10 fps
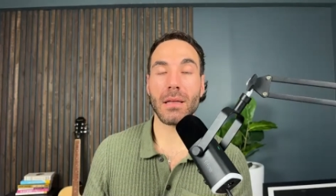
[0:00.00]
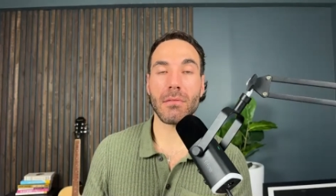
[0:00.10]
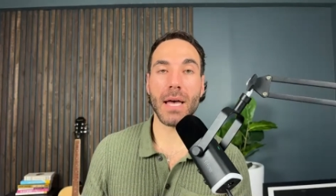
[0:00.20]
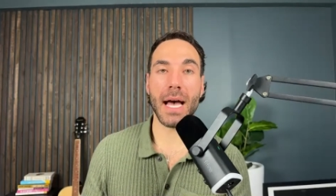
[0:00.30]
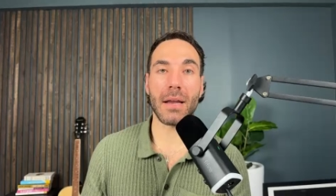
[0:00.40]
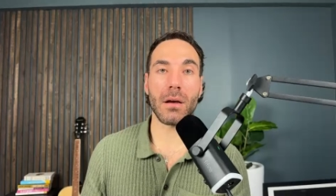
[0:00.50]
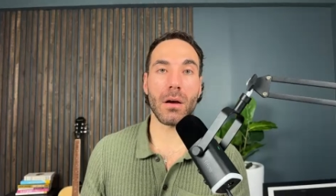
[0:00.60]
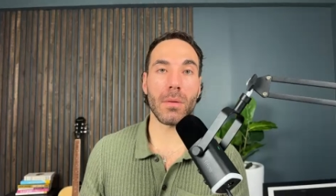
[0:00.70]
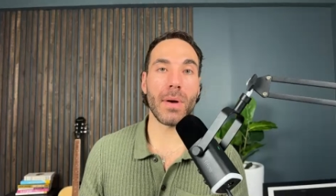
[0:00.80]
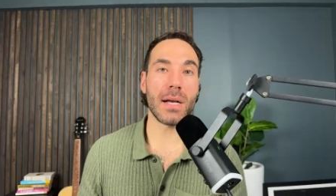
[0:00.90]
that
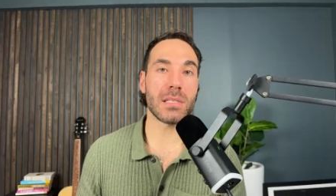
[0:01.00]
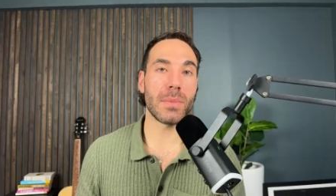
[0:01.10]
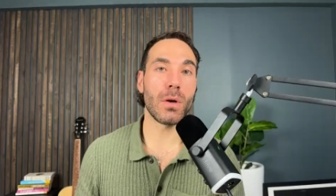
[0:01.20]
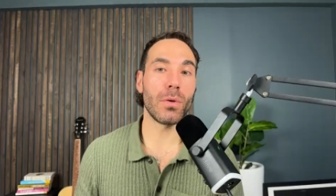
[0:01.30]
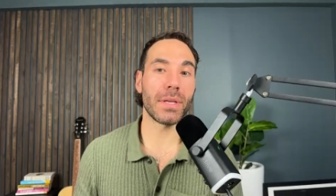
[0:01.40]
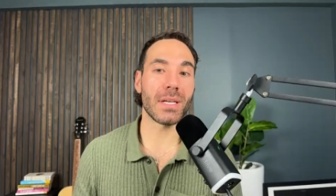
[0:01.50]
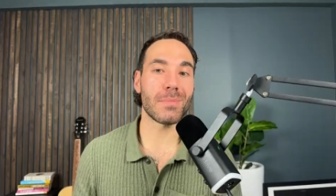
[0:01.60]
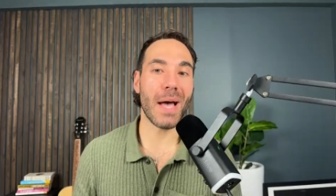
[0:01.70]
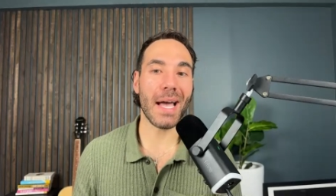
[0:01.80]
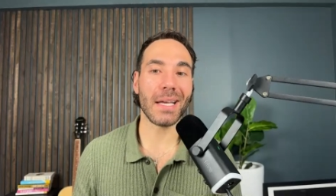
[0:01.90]
are possibly holding us
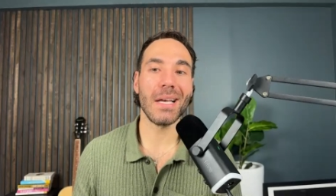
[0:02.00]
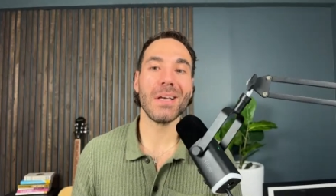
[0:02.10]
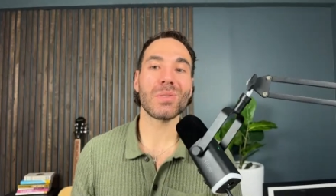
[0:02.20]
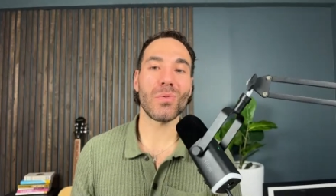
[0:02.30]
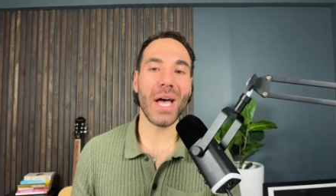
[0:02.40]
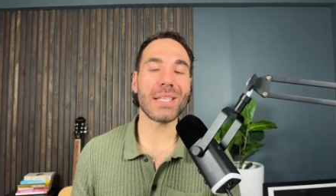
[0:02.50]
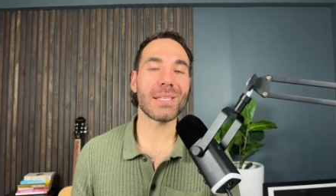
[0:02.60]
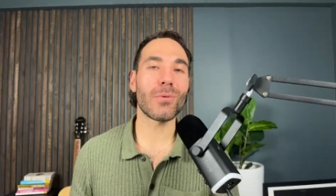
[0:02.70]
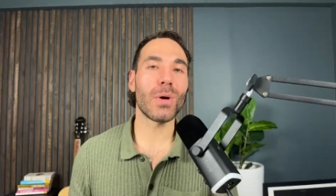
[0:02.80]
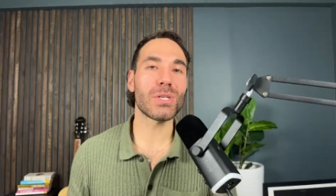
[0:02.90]
back. So that's
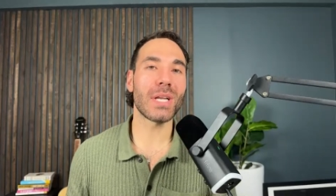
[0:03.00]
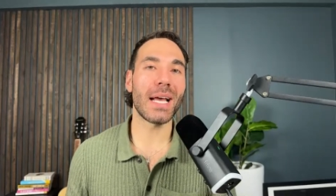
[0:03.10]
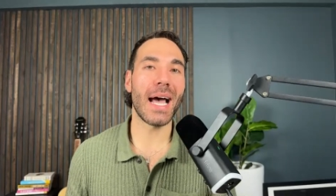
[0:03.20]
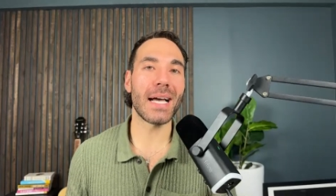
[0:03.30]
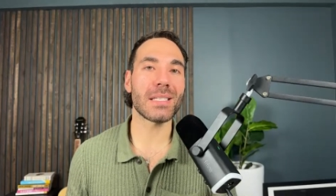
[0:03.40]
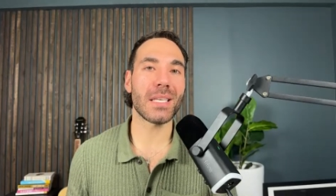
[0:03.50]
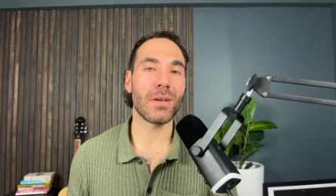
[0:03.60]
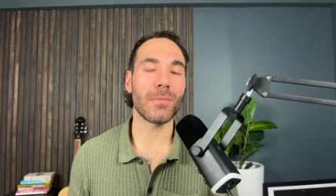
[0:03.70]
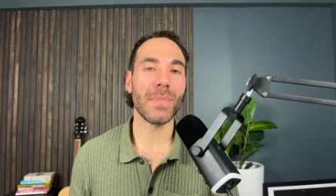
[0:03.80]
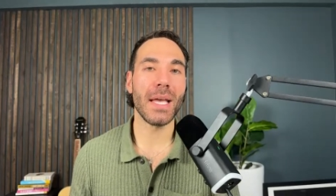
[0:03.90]
the question I'd ask
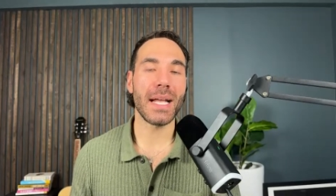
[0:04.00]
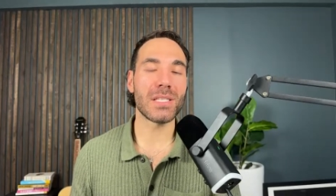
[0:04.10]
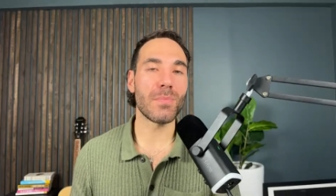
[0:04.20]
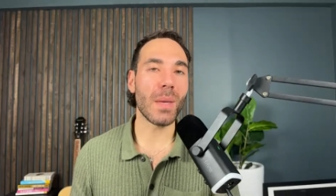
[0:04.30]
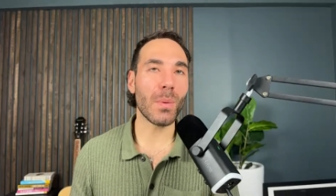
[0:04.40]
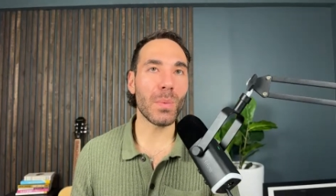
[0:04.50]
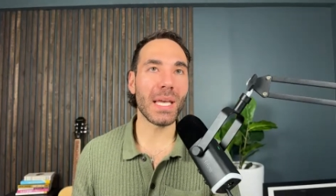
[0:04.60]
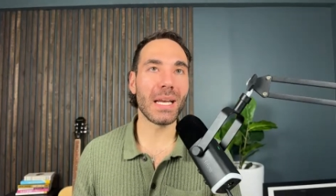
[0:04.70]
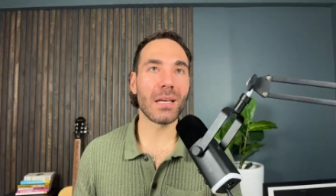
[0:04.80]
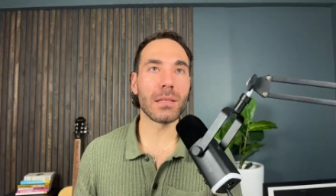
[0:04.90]
you. And so maybe we
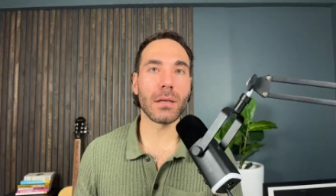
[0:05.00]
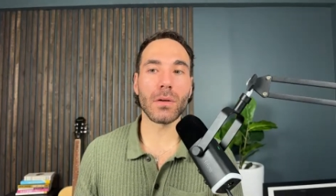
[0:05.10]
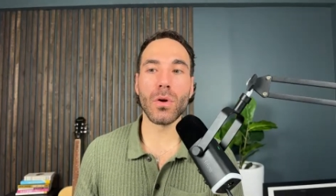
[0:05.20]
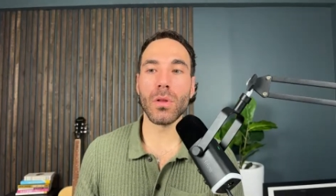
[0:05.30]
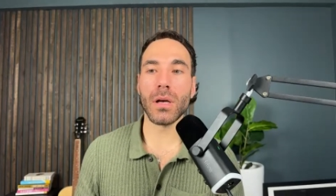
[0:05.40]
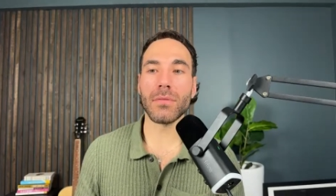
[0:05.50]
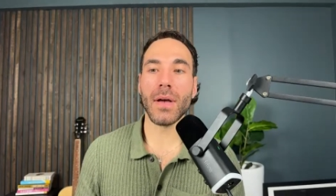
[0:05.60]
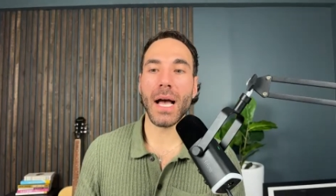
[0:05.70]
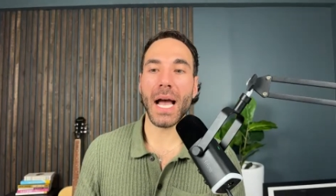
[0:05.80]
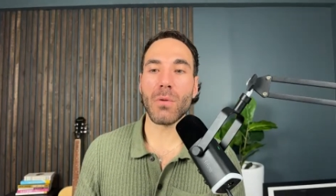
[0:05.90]
get a clear goal of
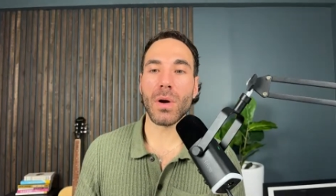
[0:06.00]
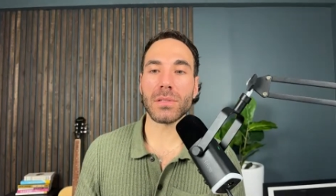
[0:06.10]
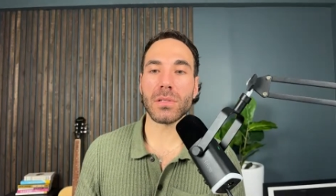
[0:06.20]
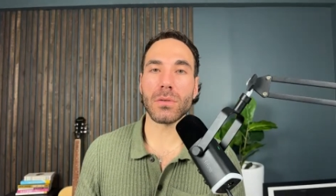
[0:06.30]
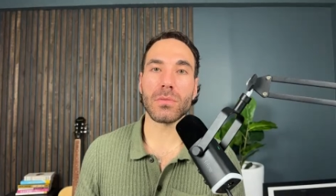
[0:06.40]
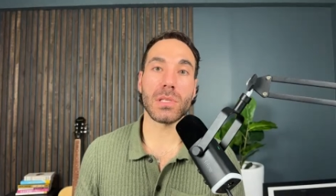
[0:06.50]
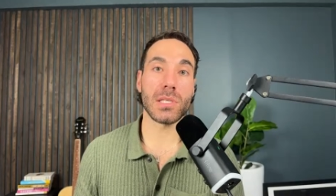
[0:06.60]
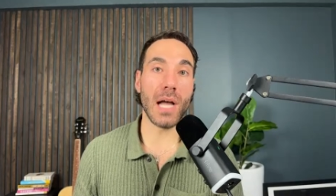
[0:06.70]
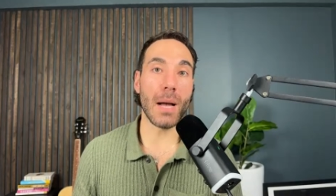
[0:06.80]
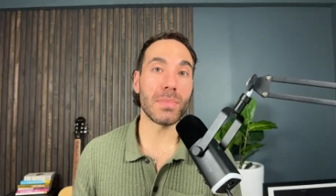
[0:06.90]
I want to
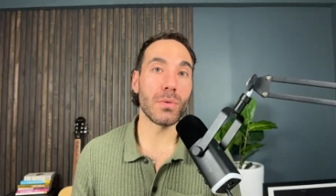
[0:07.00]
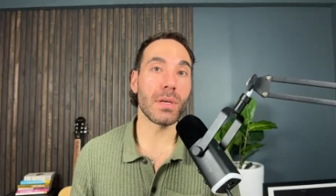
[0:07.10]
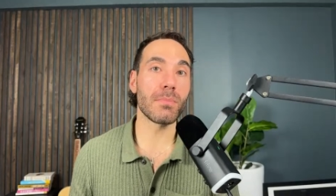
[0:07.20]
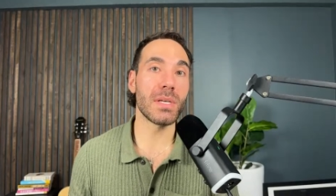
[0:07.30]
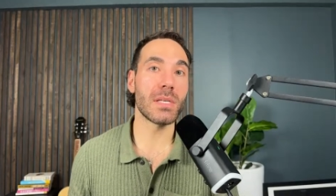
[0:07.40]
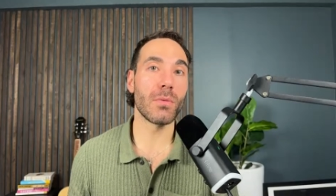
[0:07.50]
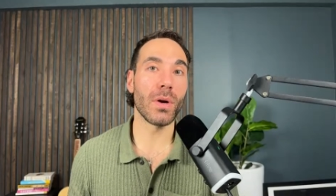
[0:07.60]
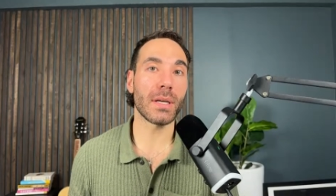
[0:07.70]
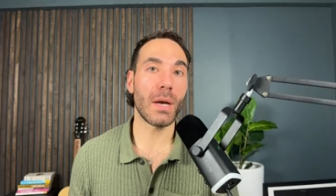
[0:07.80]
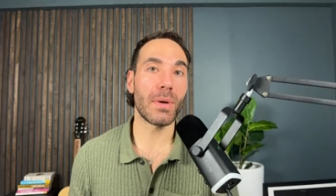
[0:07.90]
stop doing busy
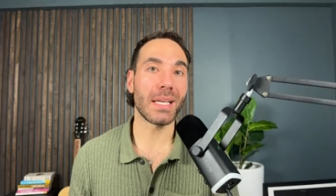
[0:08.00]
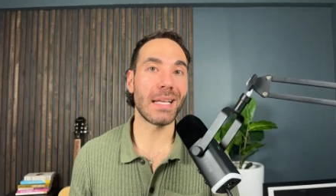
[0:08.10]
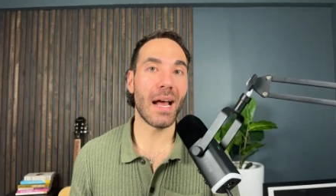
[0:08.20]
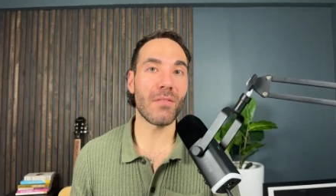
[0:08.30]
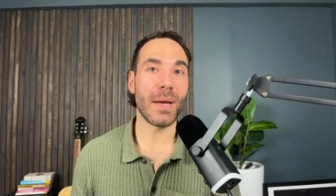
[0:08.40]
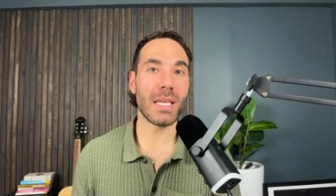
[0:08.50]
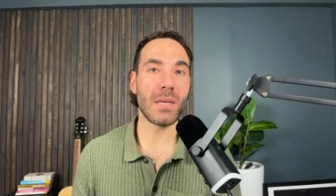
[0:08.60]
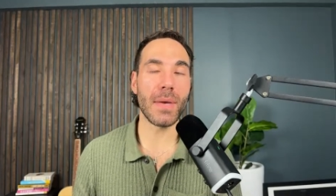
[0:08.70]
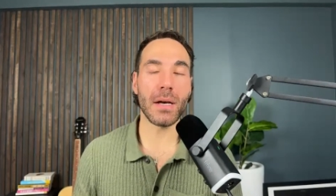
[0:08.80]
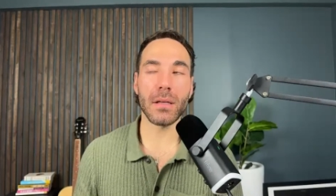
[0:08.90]
work. I want to get out of my
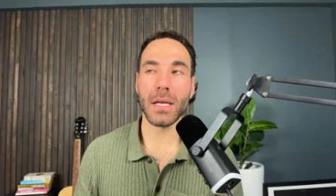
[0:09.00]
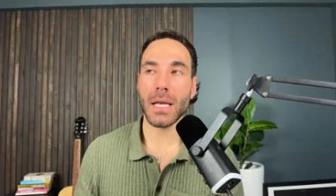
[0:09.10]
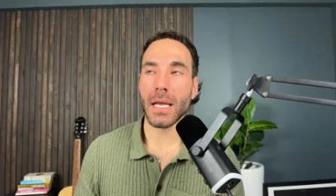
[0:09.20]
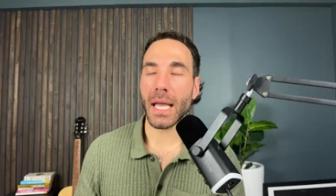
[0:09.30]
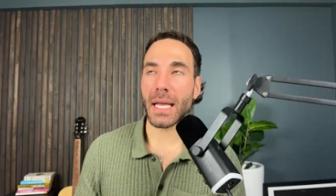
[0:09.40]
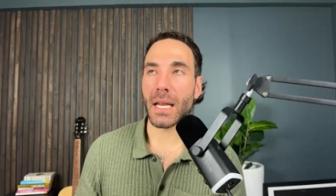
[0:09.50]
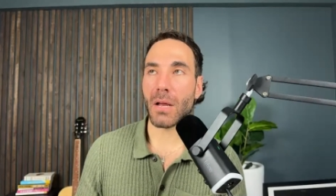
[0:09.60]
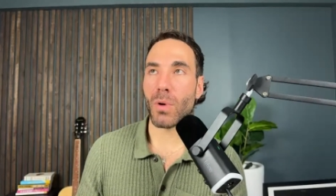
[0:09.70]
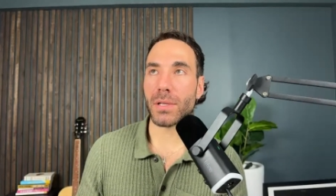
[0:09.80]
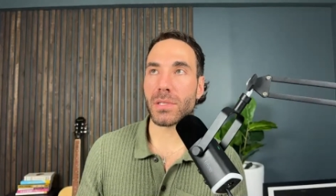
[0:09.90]
email and I
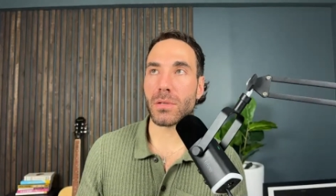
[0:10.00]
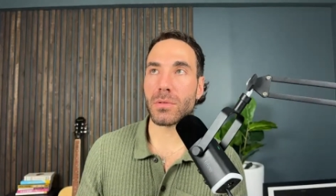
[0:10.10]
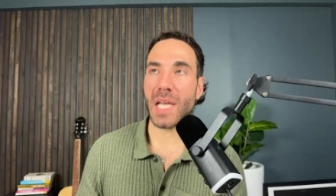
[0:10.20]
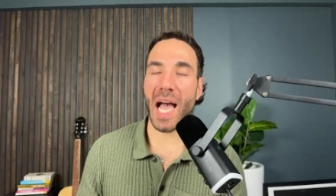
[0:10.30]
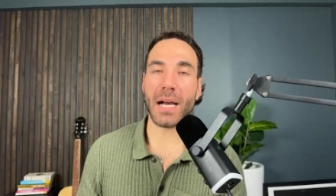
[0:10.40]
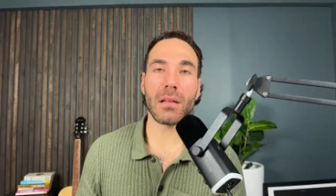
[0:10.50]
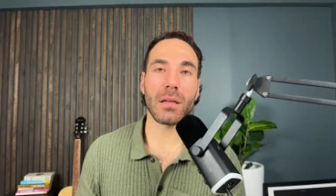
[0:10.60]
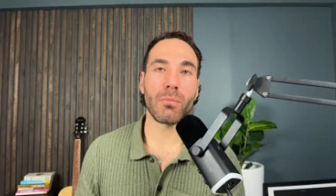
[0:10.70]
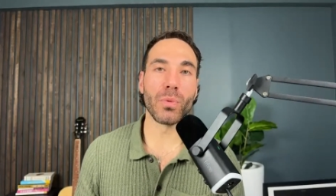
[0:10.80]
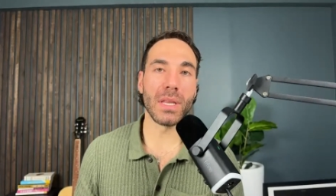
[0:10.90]
want to tackle
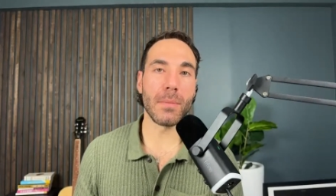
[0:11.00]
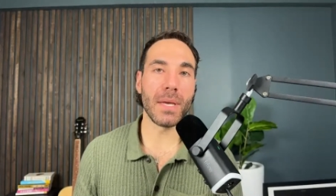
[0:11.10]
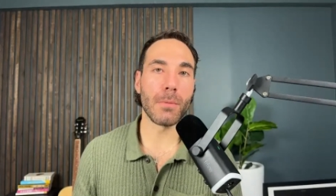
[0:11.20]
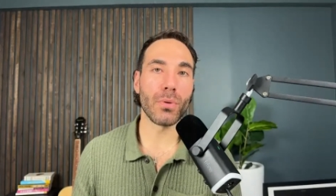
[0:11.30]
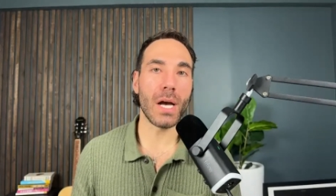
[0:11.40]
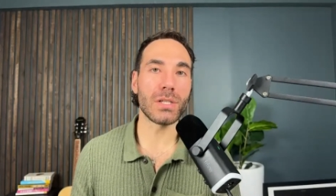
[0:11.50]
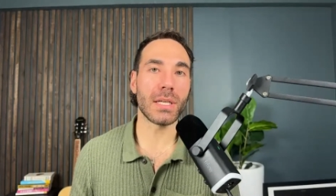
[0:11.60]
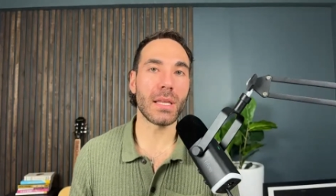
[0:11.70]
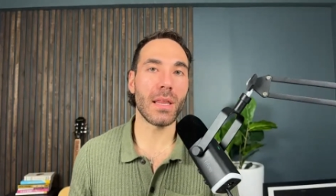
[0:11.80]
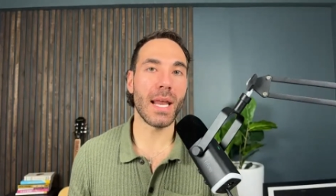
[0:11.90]
a really big
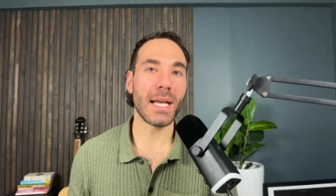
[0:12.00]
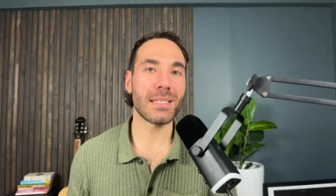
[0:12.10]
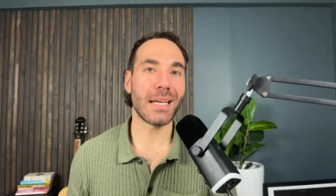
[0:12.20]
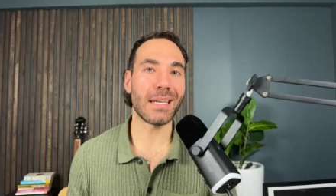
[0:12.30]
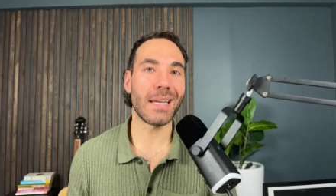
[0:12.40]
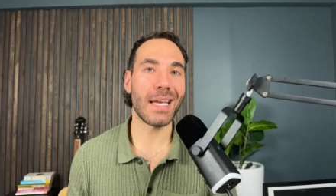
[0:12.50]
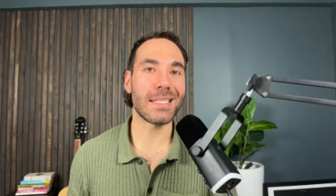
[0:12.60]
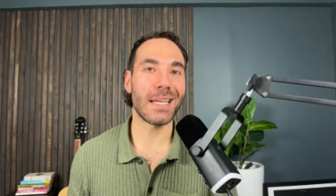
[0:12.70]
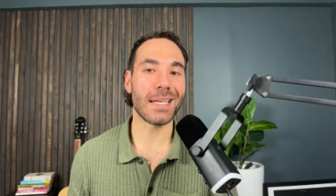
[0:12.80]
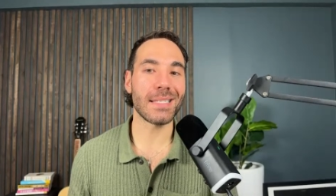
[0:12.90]
project in the next 90 days
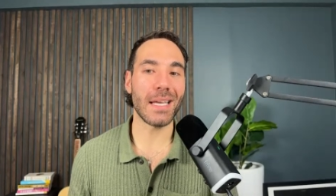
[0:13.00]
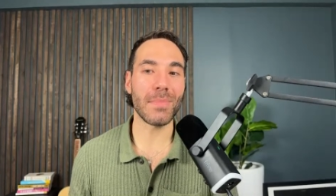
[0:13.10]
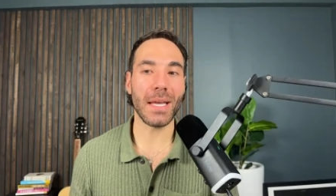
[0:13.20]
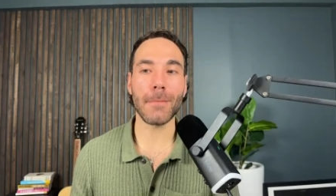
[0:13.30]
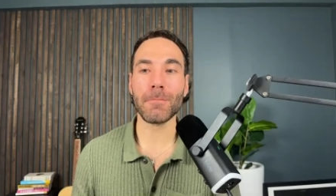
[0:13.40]
that excite me.